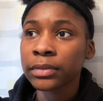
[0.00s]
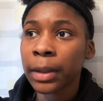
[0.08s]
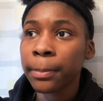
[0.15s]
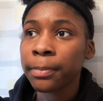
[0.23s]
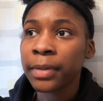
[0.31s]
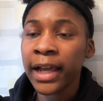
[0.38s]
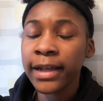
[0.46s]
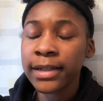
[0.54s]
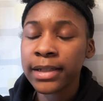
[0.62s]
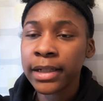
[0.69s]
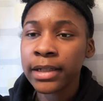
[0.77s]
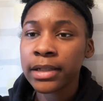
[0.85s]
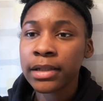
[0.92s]

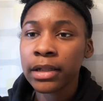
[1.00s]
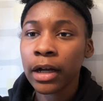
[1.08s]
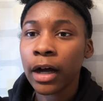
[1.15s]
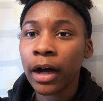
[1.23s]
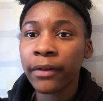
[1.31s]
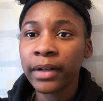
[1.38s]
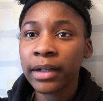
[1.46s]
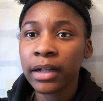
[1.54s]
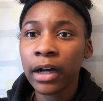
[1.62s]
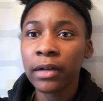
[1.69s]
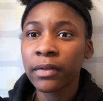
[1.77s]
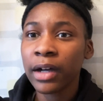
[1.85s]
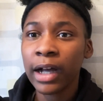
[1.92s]
places of
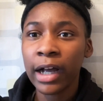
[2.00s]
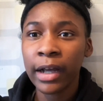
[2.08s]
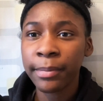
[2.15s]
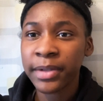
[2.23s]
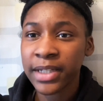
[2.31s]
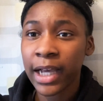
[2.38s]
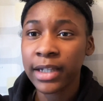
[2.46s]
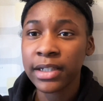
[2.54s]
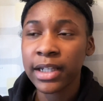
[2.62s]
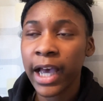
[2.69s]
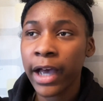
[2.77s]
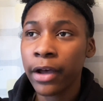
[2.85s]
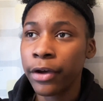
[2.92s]
besides
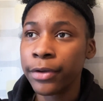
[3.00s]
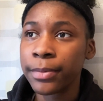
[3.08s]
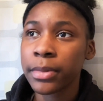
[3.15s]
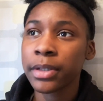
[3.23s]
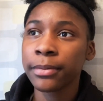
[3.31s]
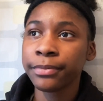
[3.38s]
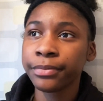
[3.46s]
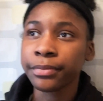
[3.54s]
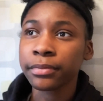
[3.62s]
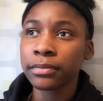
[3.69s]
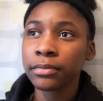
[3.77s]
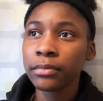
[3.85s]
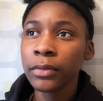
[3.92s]
care homes
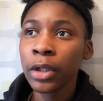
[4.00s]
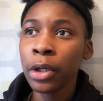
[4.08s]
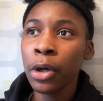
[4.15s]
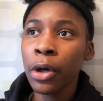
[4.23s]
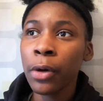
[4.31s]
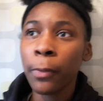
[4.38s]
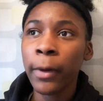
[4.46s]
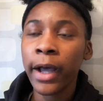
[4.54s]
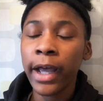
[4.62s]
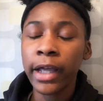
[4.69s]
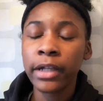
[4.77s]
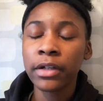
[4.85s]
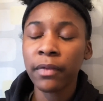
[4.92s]

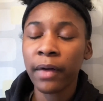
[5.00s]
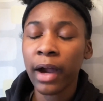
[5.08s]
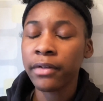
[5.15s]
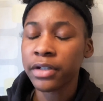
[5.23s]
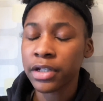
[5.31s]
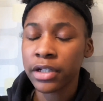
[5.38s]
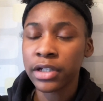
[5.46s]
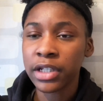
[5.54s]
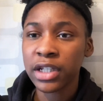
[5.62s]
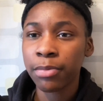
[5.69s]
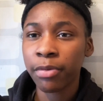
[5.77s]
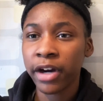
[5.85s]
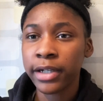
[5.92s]
where the virus can
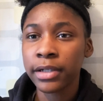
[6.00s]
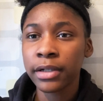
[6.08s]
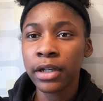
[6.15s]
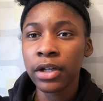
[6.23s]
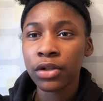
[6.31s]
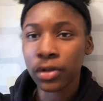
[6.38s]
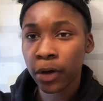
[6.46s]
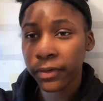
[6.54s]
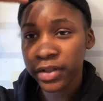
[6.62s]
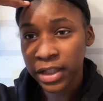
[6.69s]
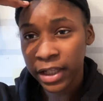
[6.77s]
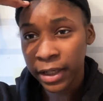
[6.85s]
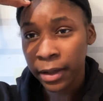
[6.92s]
spread. So
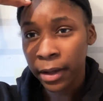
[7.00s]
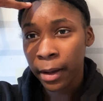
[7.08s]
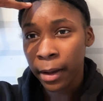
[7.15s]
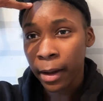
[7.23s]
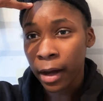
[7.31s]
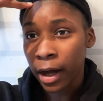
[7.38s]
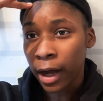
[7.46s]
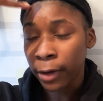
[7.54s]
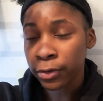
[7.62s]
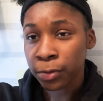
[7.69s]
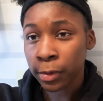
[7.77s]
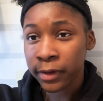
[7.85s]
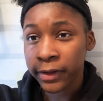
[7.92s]
obviously I was
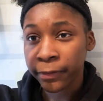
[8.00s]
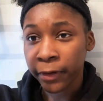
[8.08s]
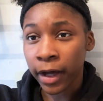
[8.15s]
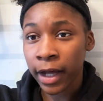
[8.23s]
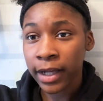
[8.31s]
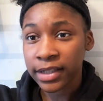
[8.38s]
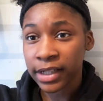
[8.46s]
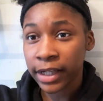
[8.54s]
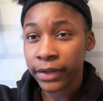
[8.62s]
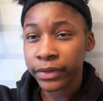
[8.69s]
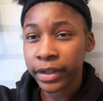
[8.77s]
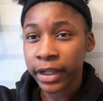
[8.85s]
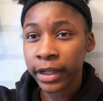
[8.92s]
worried for her
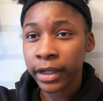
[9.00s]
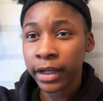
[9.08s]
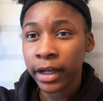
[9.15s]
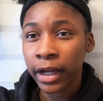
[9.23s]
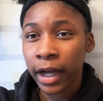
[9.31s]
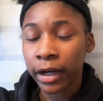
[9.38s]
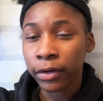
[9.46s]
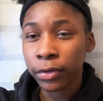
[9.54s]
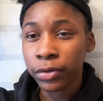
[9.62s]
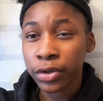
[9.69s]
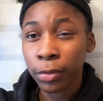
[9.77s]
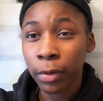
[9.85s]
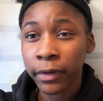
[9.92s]
safety, and
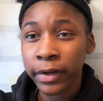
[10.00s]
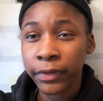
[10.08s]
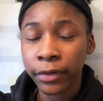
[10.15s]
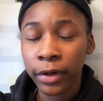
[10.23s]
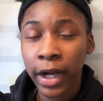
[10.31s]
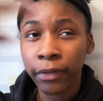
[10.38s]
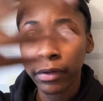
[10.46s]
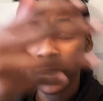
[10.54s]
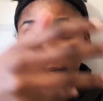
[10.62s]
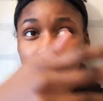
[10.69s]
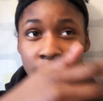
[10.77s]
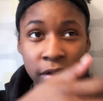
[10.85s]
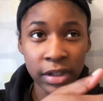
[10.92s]
also worried for everyone
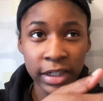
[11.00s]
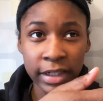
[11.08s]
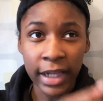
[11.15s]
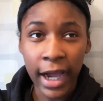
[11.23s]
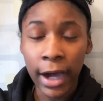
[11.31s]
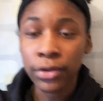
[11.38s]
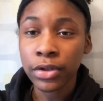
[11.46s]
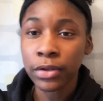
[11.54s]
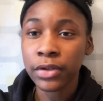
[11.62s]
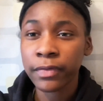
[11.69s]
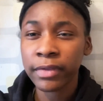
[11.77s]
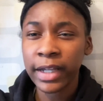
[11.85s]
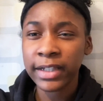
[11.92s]
else in the household's
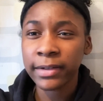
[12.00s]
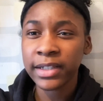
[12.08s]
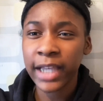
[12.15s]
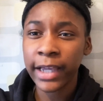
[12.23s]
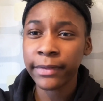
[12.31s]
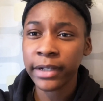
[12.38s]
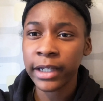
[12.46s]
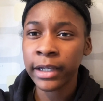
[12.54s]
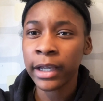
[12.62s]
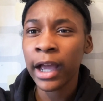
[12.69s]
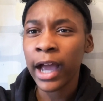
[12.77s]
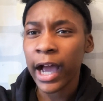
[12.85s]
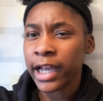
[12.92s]
safety,
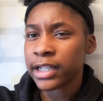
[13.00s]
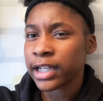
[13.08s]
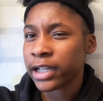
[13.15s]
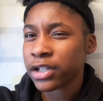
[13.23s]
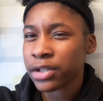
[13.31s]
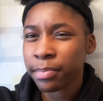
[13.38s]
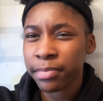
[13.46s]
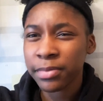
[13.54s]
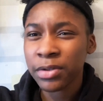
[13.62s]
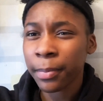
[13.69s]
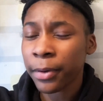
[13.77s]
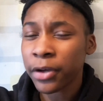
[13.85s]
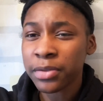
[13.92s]
as I
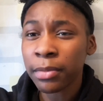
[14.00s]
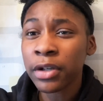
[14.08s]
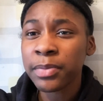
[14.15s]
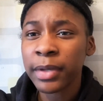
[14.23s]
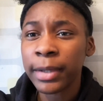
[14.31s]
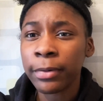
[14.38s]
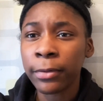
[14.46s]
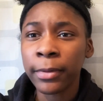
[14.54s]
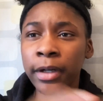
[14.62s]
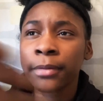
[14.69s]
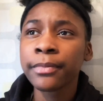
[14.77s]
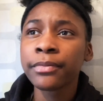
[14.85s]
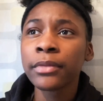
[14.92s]
suppose most people were.
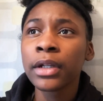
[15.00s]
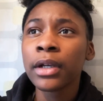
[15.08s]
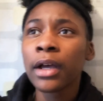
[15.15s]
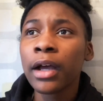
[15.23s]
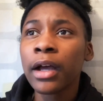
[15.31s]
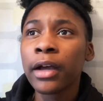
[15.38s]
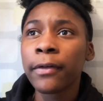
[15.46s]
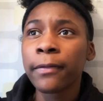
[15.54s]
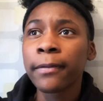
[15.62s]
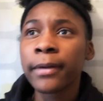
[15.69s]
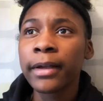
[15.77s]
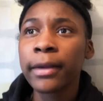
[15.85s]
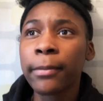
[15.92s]

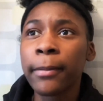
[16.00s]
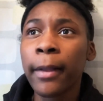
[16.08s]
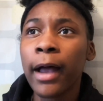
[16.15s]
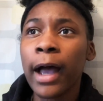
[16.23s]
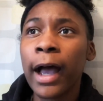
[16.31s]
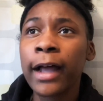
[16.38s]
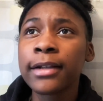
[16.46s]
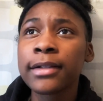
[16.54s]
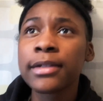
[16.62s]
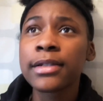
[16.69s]
And